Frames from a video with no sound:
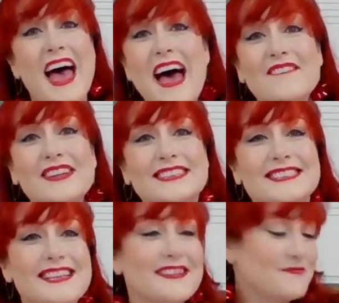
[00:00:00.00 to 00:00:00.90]
Have
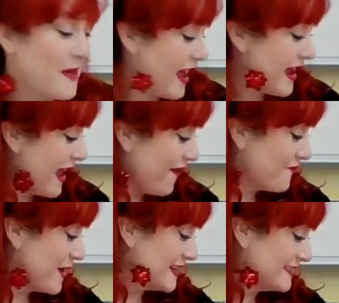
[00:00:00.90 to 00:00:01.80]
it done by
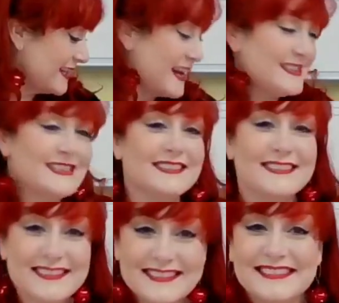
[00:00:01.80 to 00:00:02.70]
8:30.